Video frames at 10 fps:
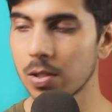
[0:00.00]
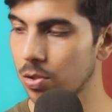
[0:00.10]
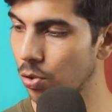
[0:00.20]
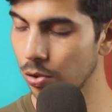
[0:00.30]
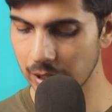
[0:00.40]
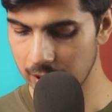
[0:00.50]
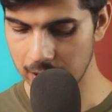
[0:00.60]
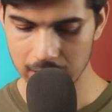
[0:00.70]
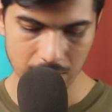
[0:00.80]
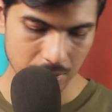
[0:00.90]
So you get
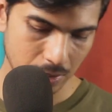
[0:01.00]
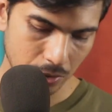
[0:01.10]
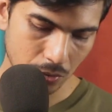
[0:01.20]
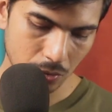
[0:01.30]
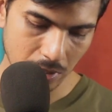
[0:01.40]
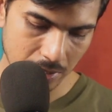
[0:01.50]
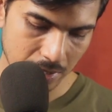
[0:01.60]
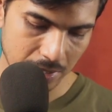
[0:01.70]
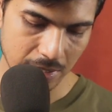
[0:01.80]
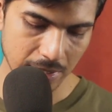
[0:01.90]
this. You
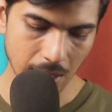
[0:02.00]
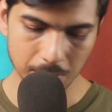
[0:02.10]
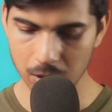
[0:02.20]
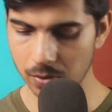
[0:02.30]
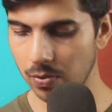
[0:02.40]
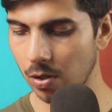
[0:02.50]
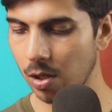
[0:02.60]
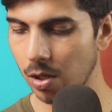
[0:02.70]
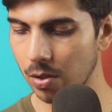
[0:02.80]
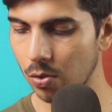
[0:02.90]
get an adapter
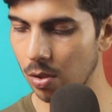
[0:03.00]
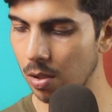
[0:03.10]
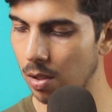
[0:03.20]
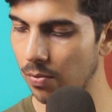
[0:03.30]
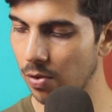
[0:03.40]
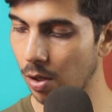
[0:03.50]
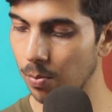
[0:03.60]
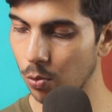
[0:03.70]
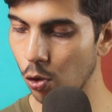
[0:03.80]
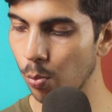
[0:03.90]
for
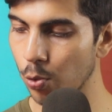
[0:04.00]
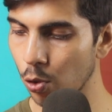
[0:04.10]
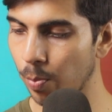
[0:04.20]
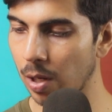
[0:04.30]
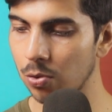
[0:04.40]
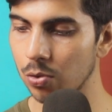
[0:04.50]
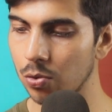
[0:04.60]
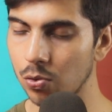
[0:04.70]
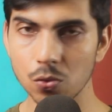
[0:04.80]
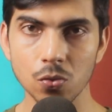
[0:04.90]
from GoPro mount
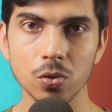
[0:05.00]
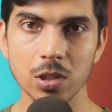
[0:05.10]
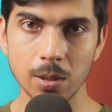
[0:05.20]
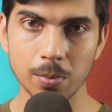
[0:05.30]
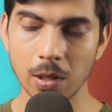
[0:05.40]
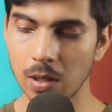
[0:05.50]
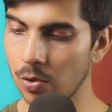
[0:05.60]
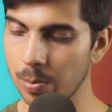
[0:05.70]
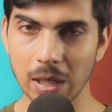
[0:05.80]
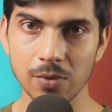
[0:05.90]
to
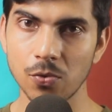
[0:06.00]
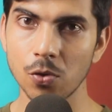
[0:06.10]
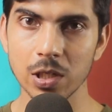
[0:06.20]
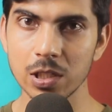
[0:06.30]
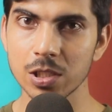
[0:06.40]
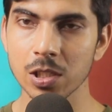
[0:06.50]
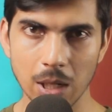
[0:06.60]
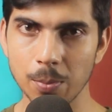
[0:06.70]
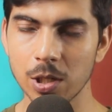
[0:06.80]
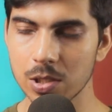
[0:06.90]
1x4 inch
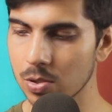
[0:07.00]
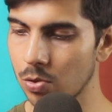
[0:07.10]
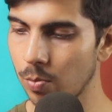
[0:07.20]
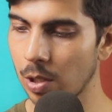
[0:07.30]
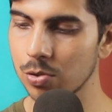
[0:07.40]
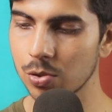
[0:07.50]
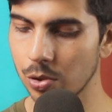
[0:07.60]
tripod screw mount.